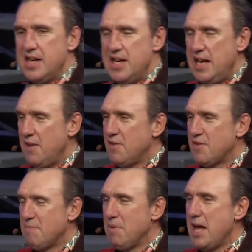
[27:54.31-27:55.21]
he even
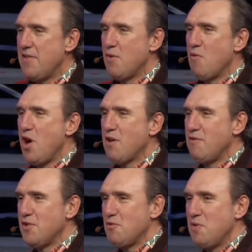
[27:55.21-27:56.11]
supplied the rock
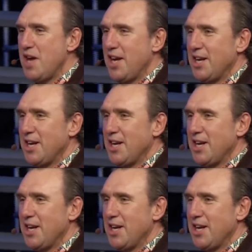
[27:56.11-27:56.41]
for the ring.